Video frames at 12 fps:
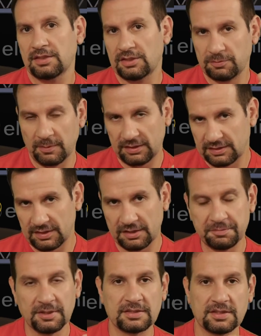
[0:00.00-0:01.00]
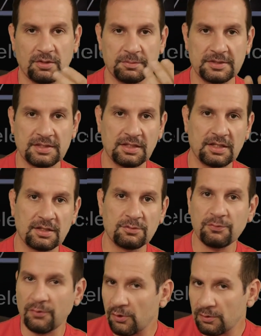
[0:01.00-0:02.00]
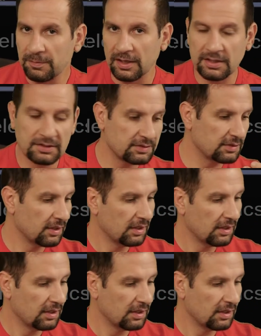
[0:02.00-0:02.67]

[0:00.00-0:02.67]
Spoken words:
Each byte is 8 bits. I'll be sending in 4 bytes.